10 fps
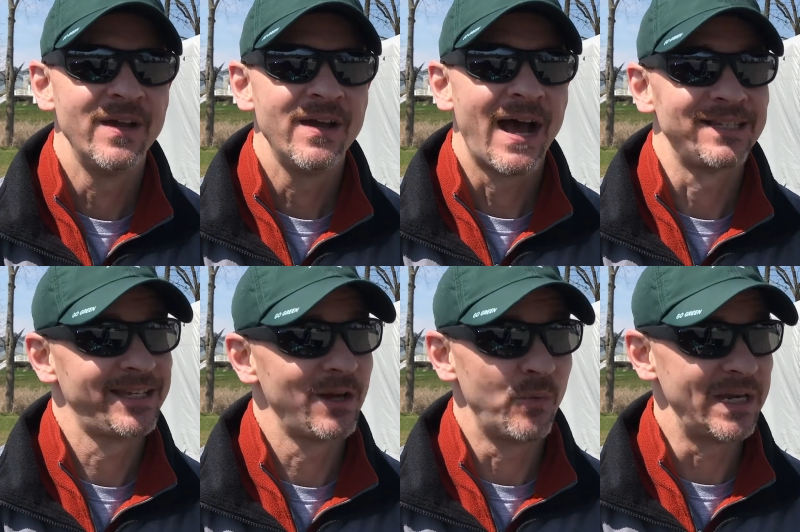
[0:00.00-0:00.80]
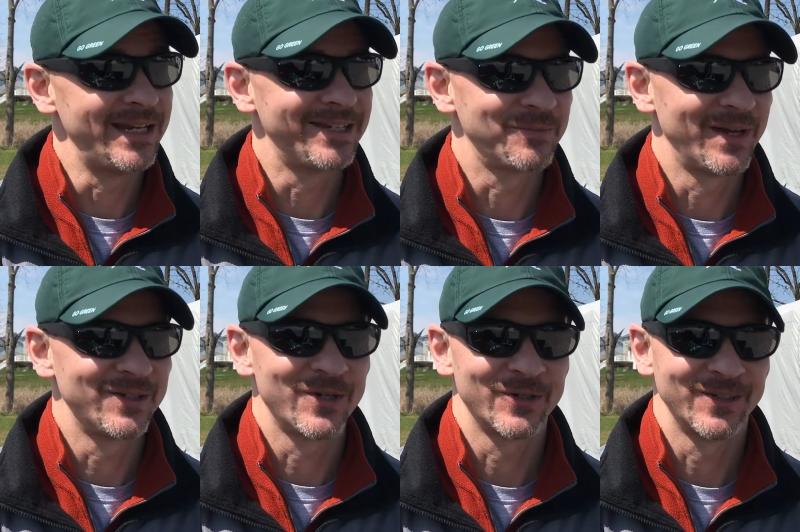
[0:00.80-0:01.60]
I say we because my
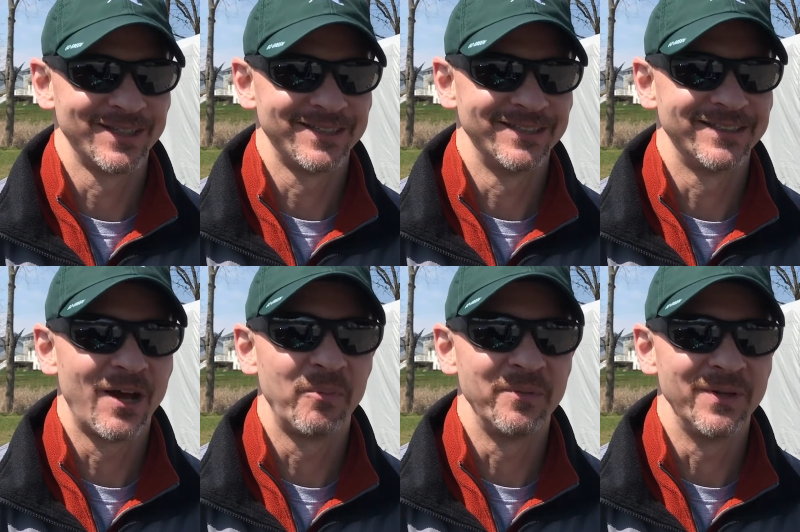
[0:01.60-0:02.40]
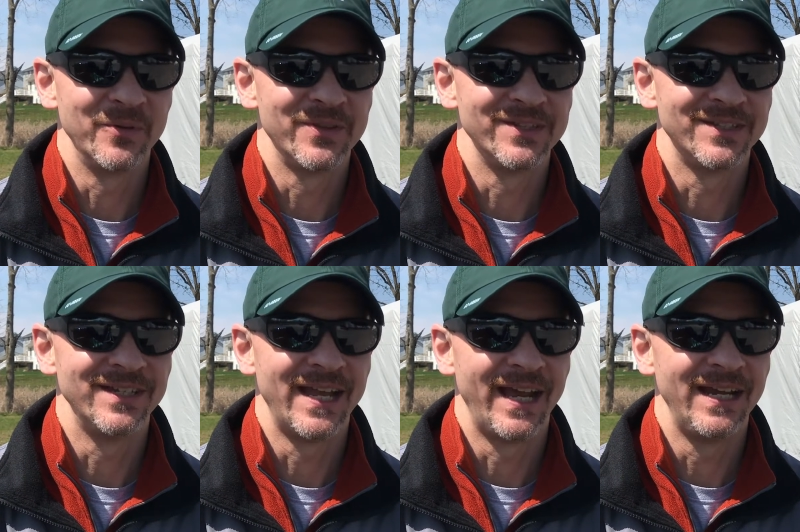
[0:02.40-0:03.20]
daughter Alyssa is helping me with this
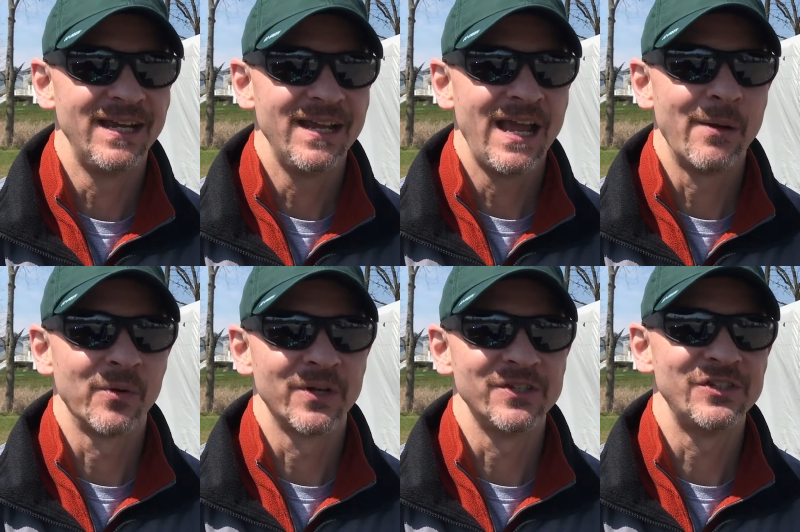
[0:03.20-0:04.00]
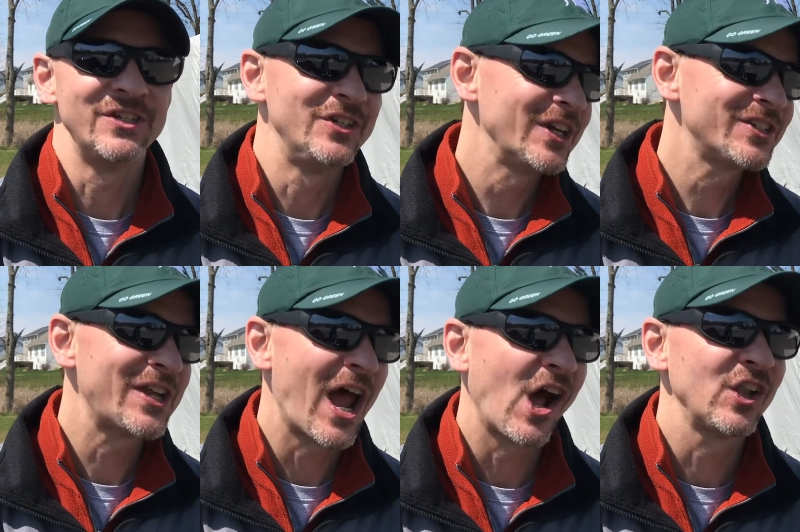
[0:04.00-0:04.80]
today, and we're going to see just
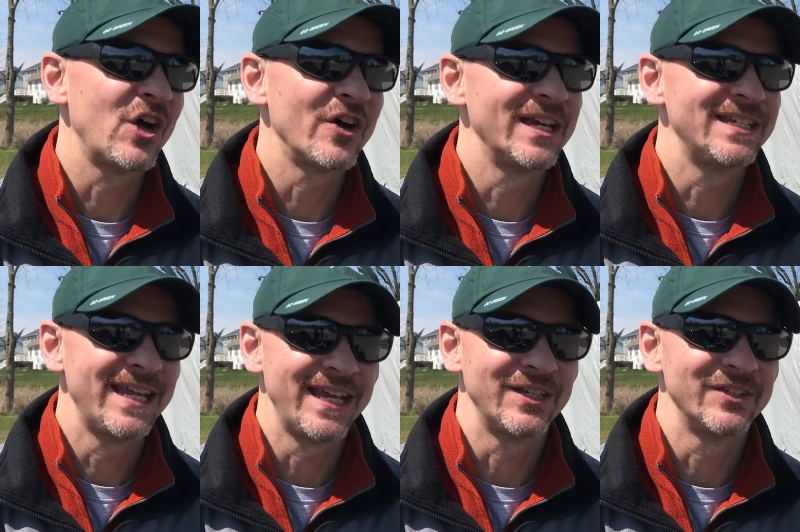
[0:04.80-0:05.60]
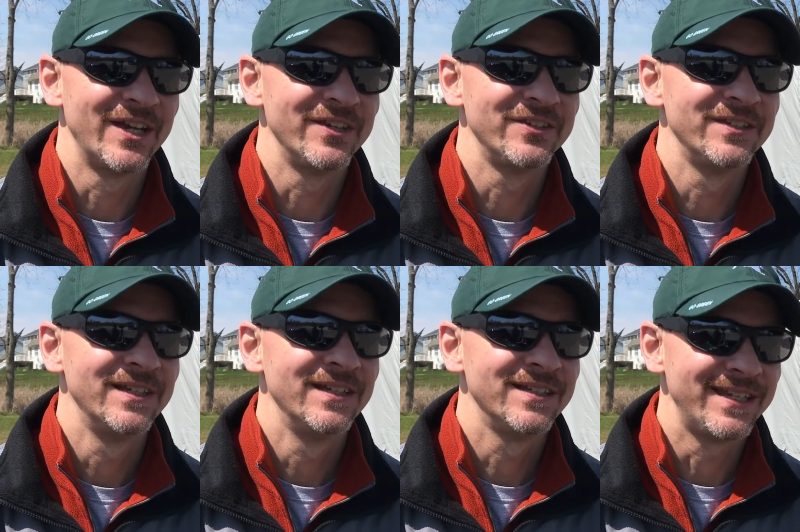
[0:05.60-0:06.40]
how long it takes us
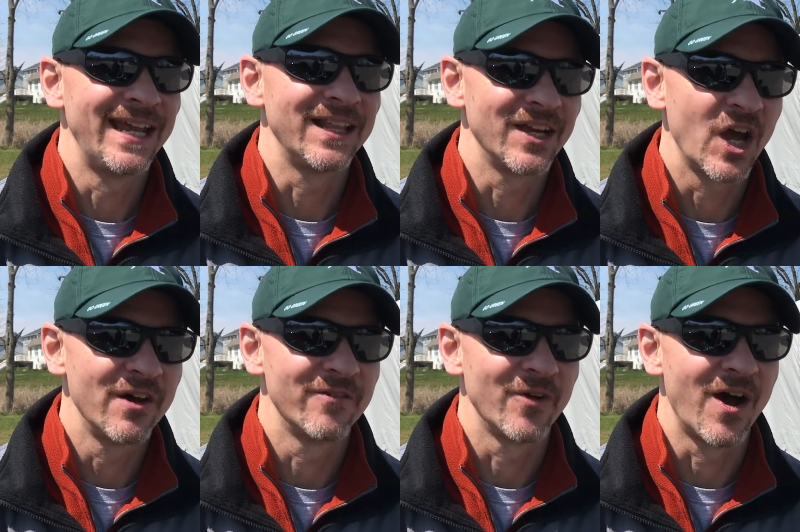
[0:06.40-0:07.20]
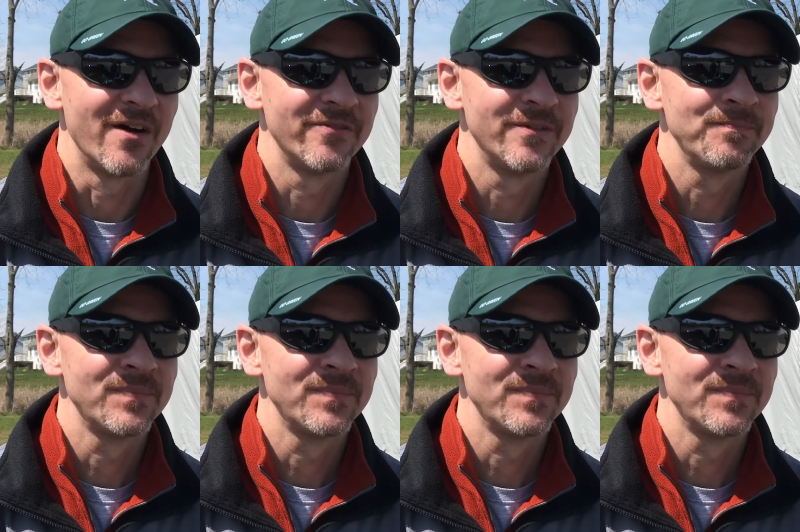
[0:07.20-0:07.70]
to take the cover off.